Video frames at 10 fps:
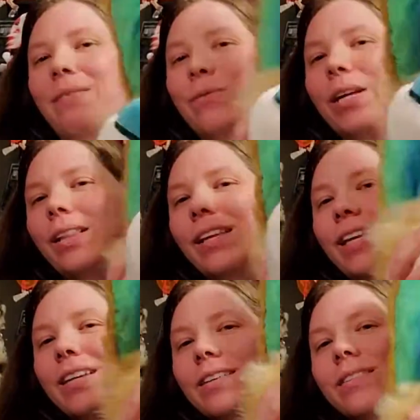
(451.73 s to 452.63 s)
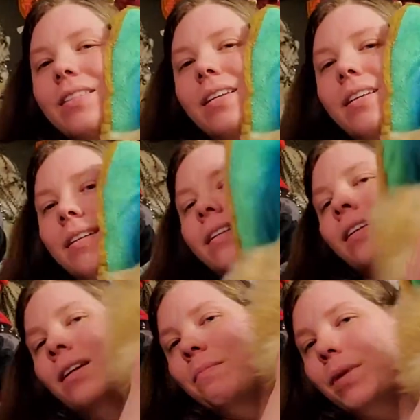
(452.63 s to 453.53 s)
wiggly ears.
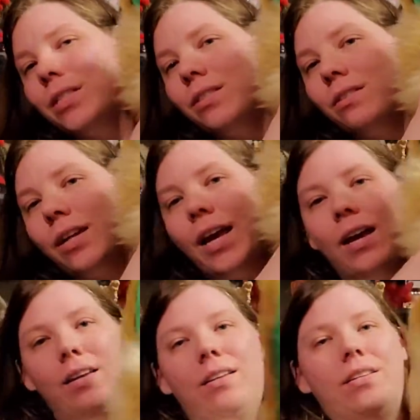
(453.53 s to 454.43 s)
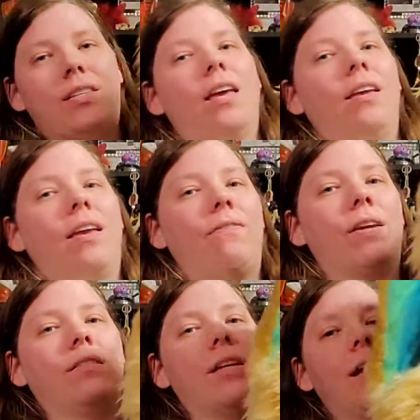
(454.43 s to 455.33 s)
Monster Cat is a
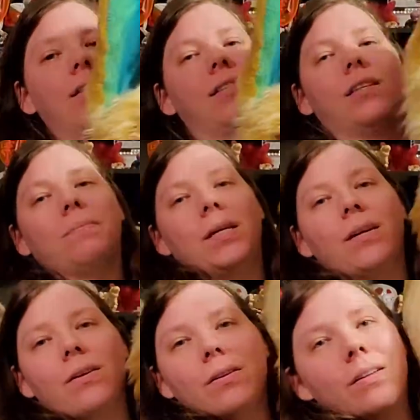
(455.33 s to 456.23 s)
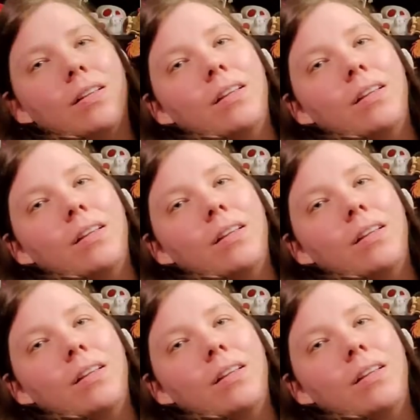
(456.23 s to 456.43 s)
fantastic maker.